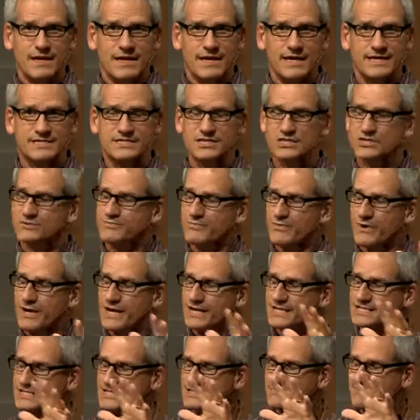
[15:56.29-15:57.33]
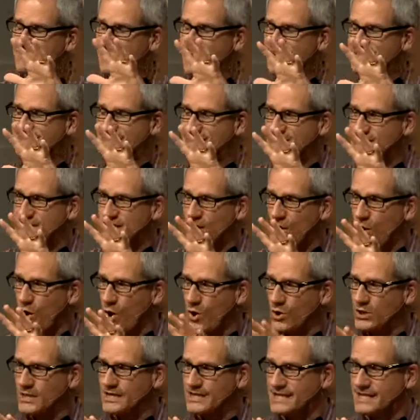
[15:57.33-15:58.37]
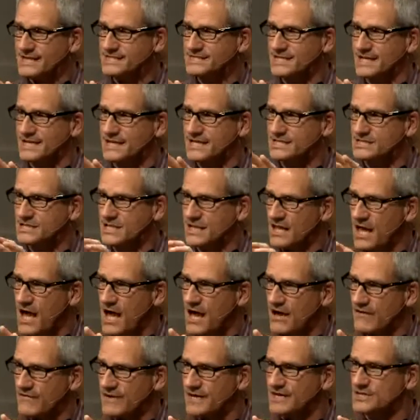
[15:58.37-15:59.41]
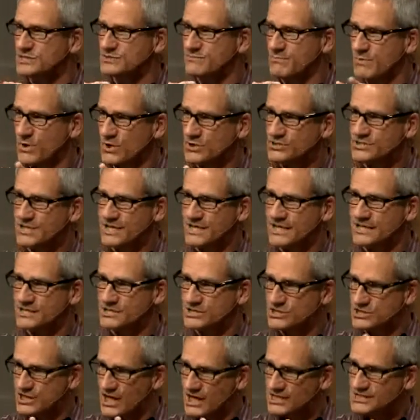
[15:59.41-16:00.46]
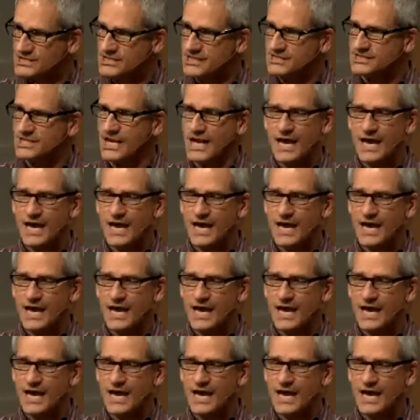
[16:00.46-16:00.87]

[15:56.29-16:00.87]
It displays, displays his holiness and his love and his mercy and his justice